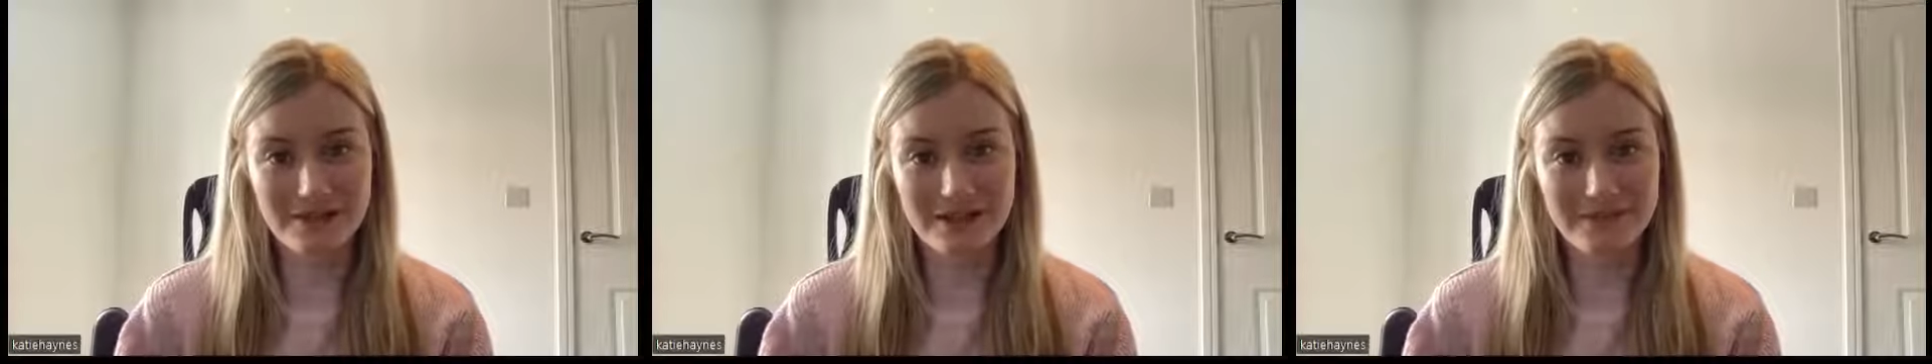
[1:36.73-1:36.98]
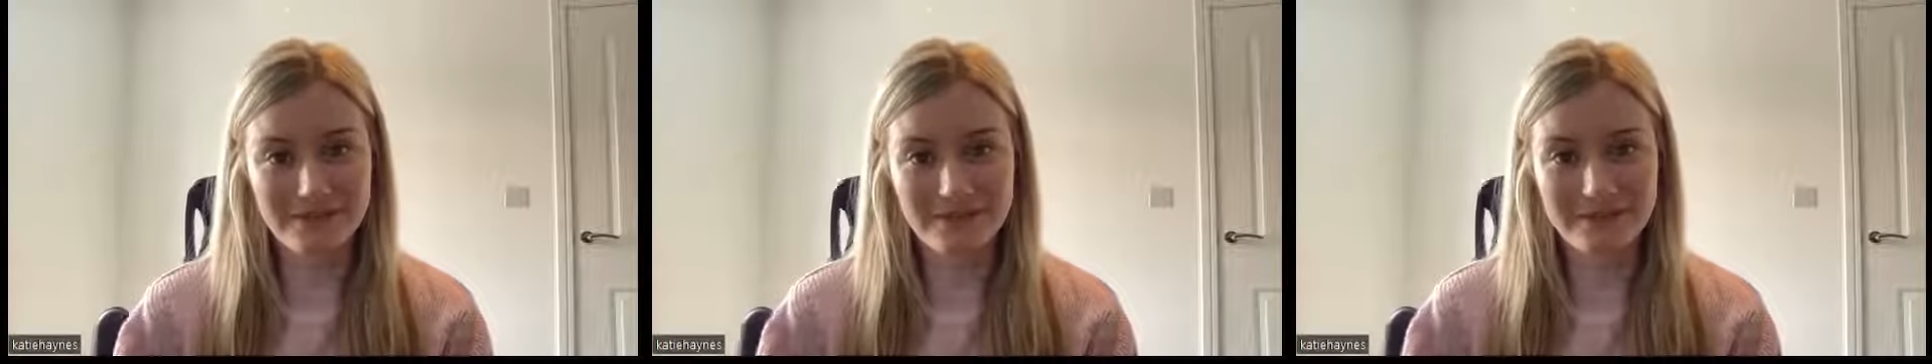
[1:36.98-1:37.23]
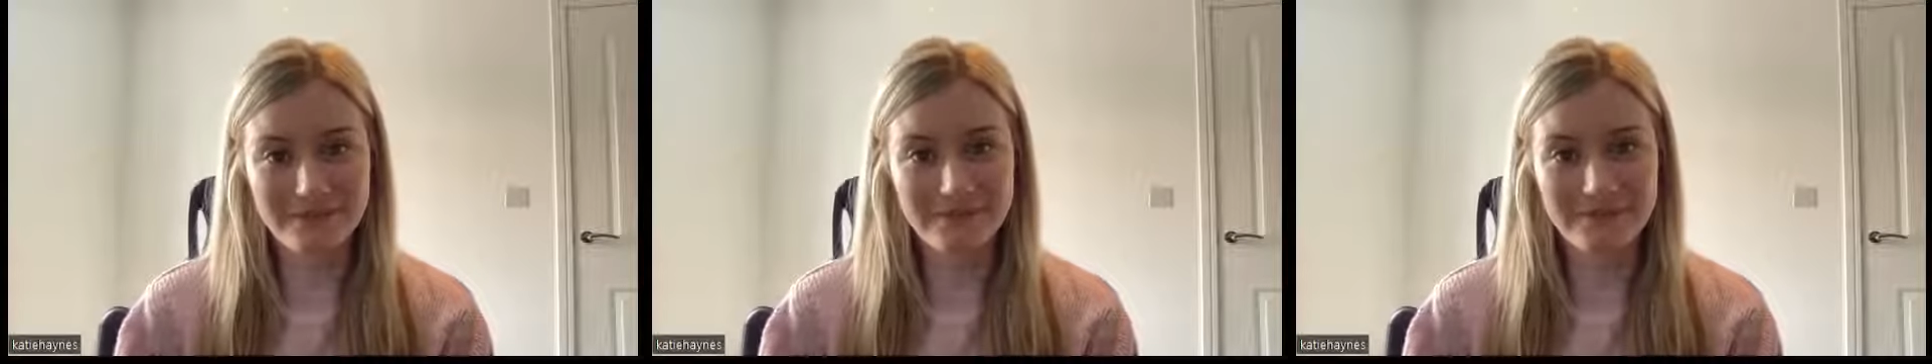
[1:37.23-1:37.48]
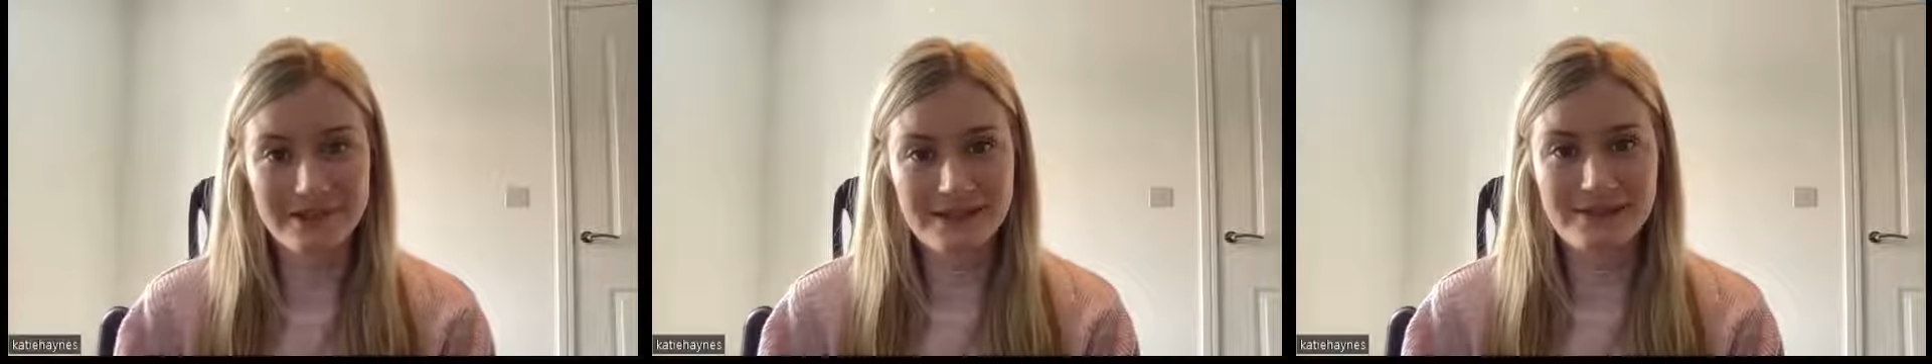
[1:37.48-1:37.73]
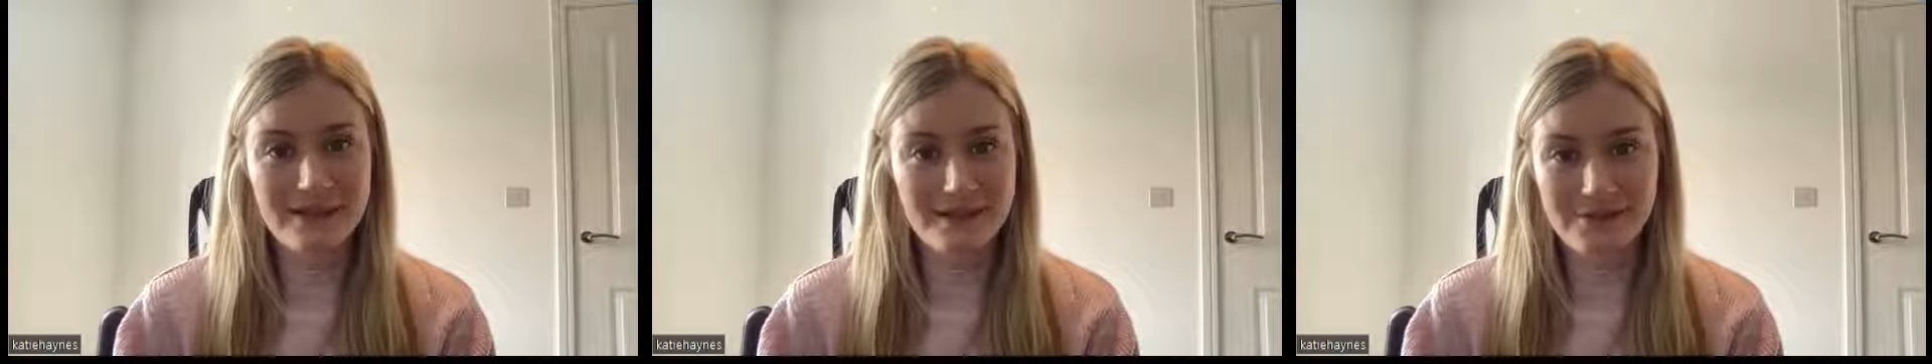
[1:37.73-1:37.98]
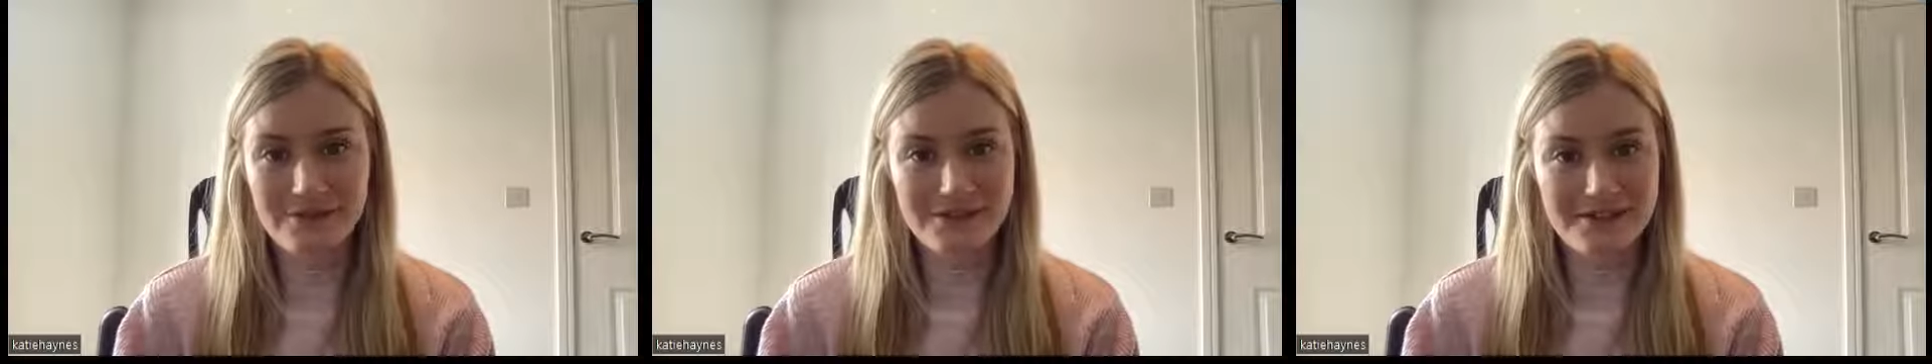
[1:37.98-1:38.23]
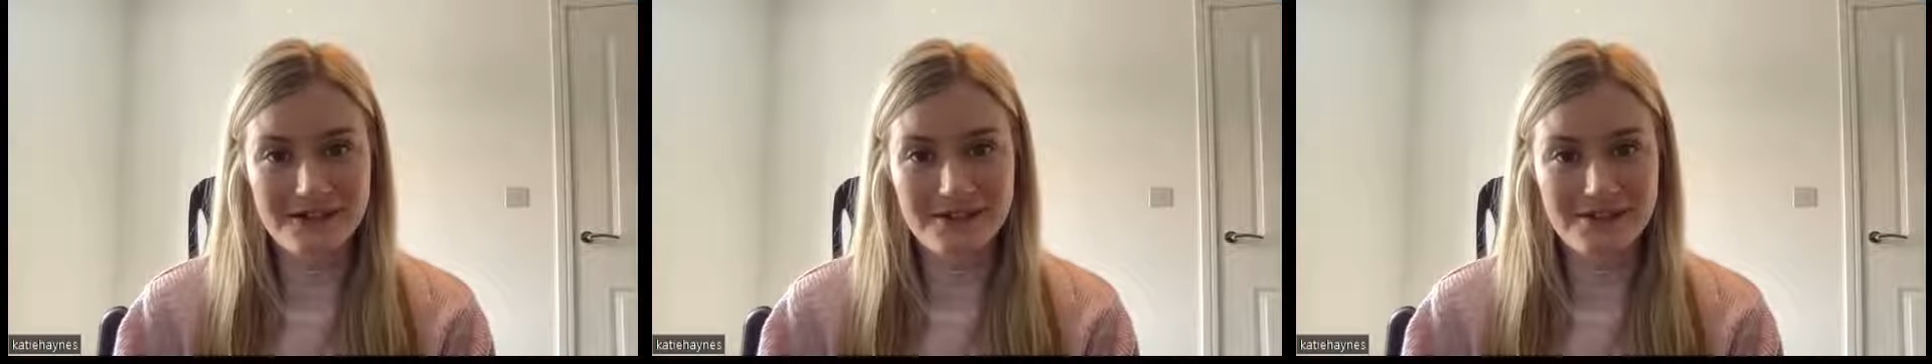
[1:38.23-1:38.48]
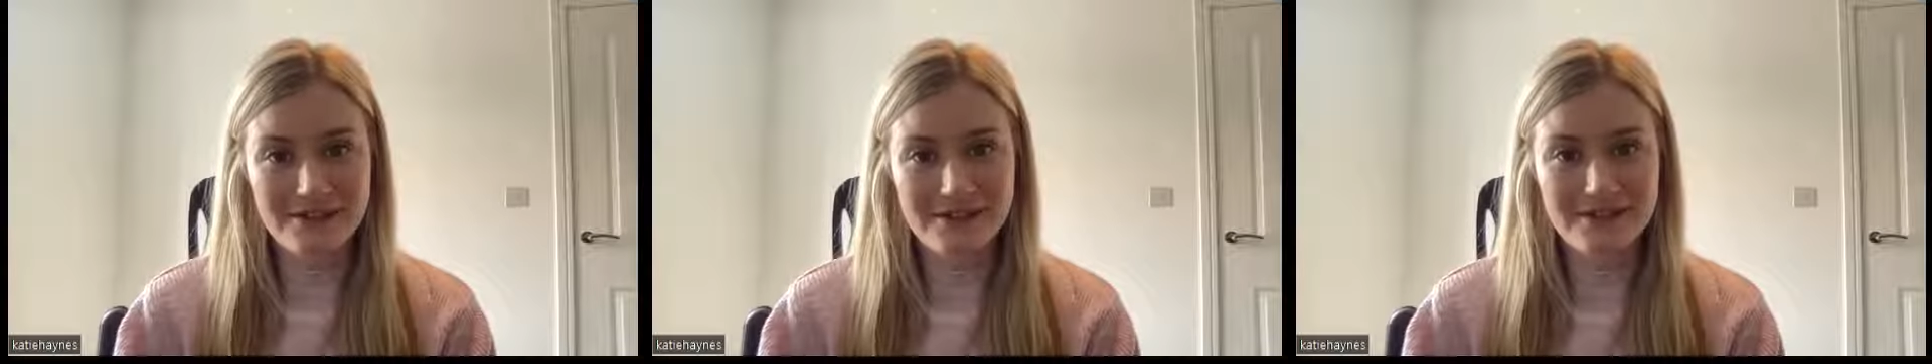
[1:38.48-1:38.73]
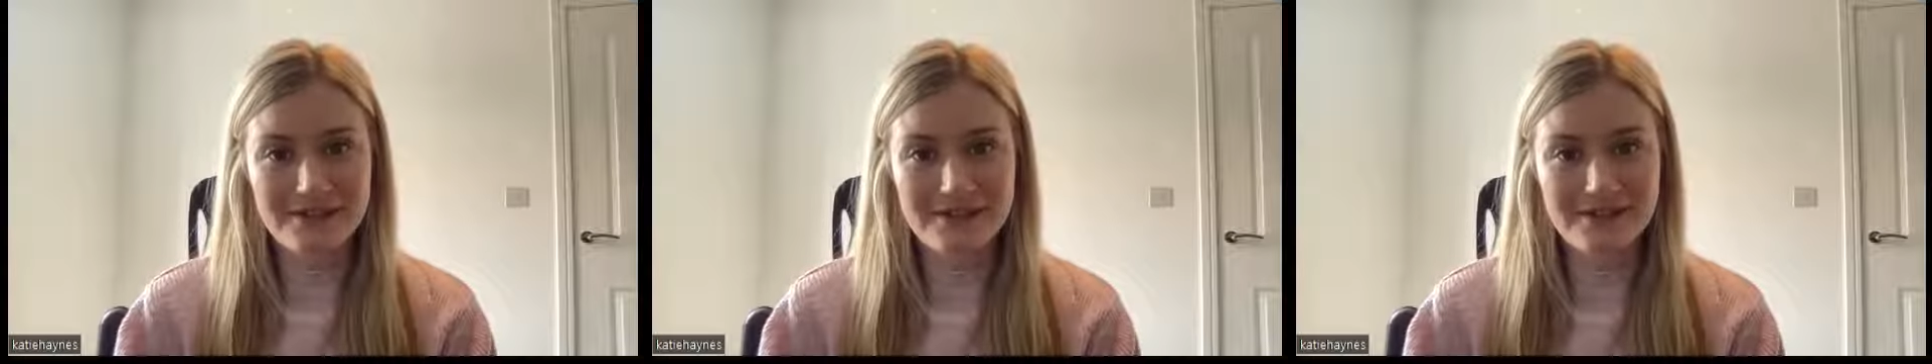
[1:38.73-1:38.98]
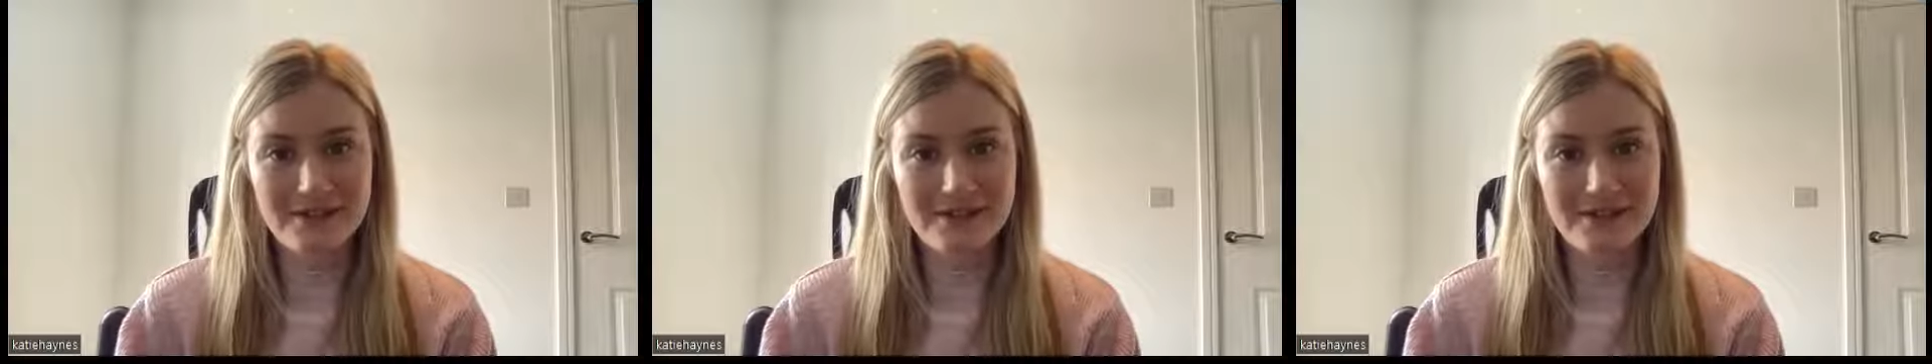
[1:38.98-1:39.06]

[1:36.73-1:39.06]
in certain conversations.